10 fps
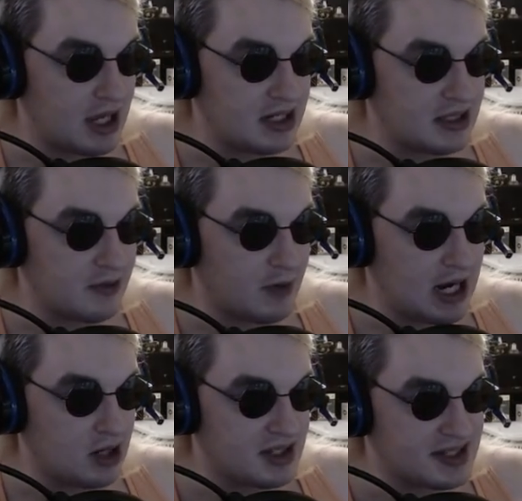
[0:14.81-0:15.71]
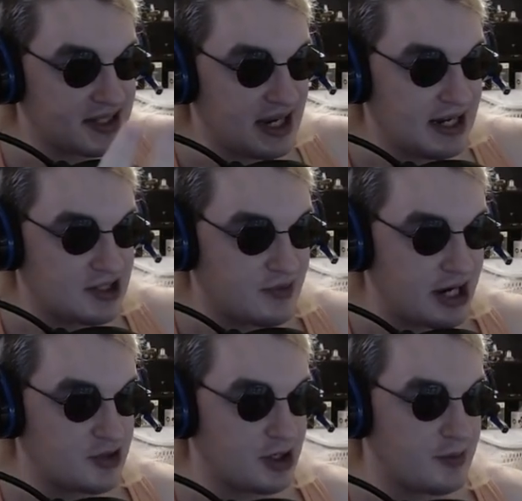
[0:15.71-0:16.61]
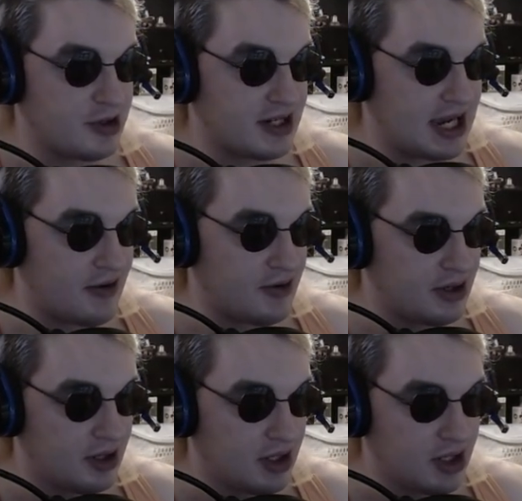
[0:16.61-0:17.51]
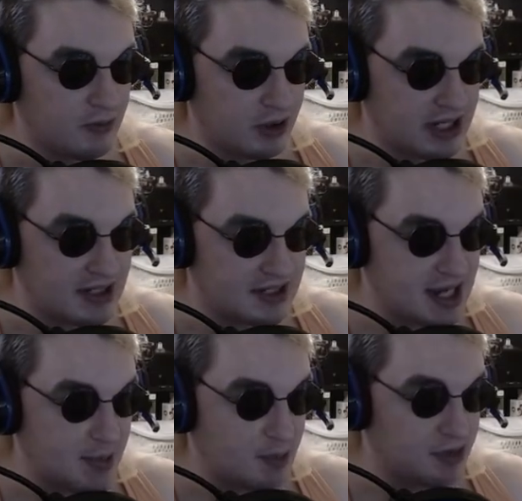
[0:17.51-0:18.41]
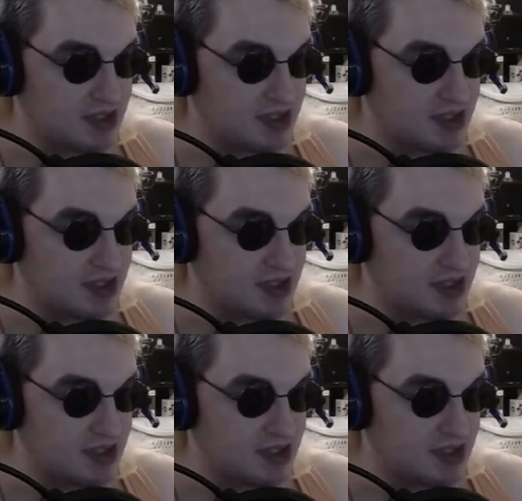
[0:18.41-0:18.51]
Anything wireless in its range when you put it down will get disabled.